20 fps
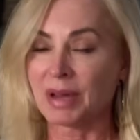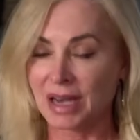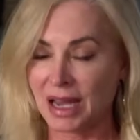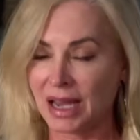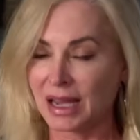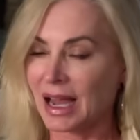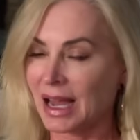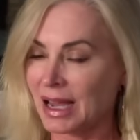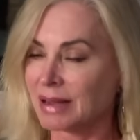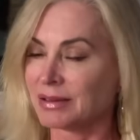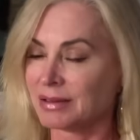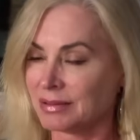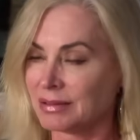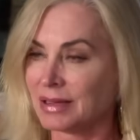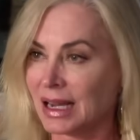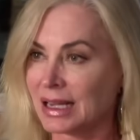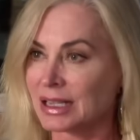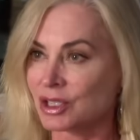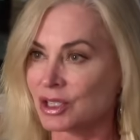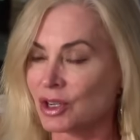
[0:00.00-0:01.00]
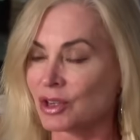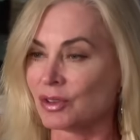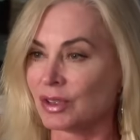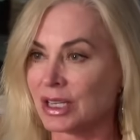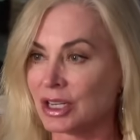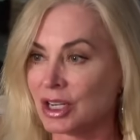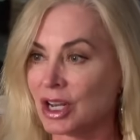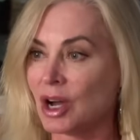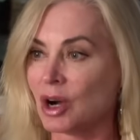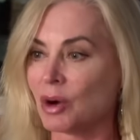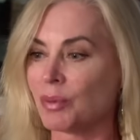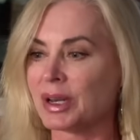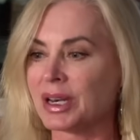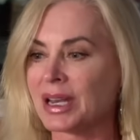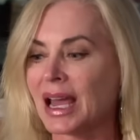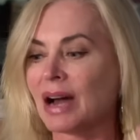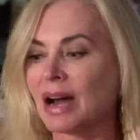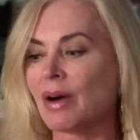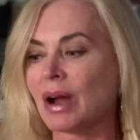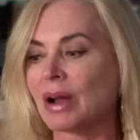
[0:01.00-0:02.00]
And I certainly know, but
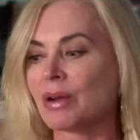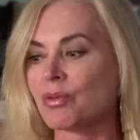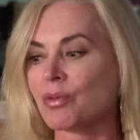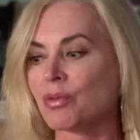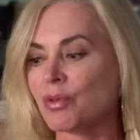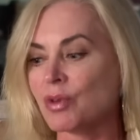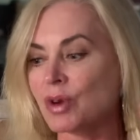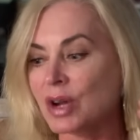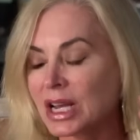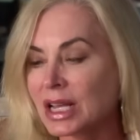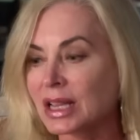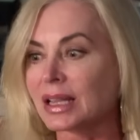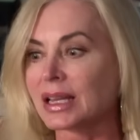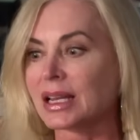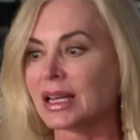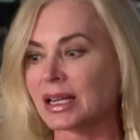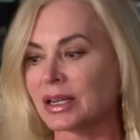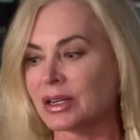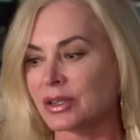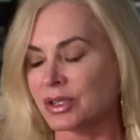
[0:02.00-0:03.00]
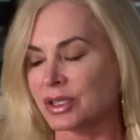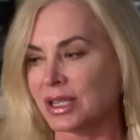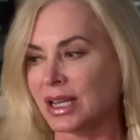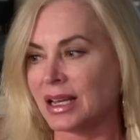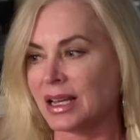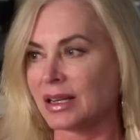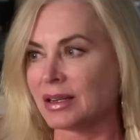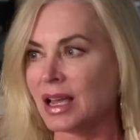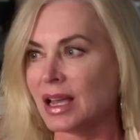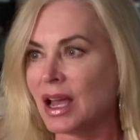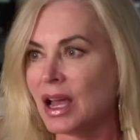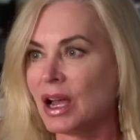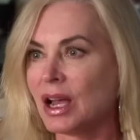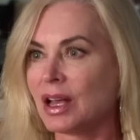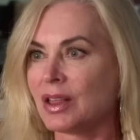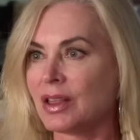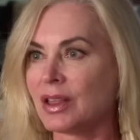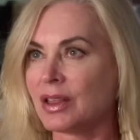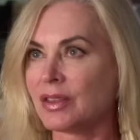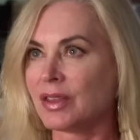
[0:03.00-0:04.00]
now I really understand
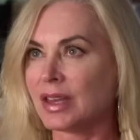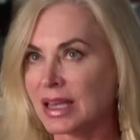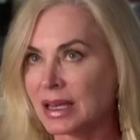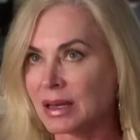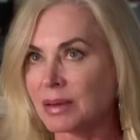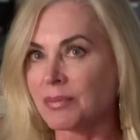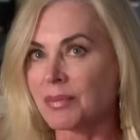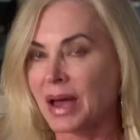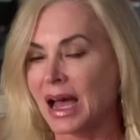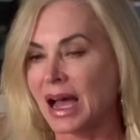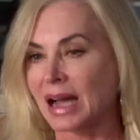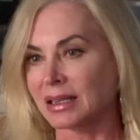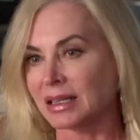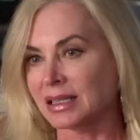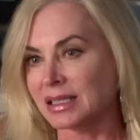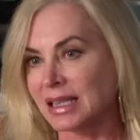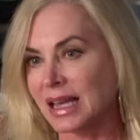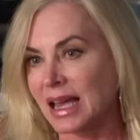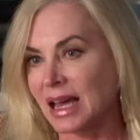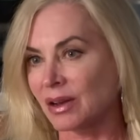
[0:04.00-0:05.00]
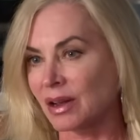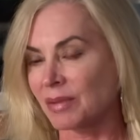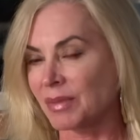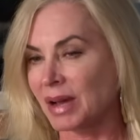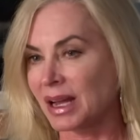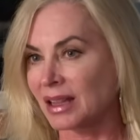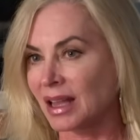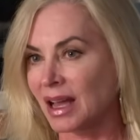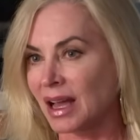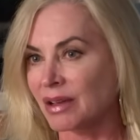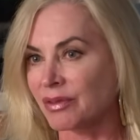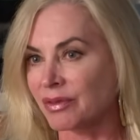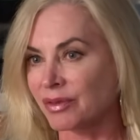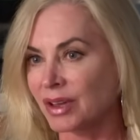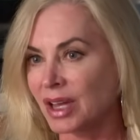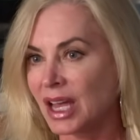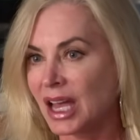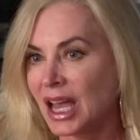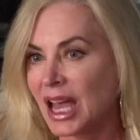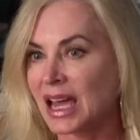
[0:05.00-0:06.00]
the impact it's had on my life.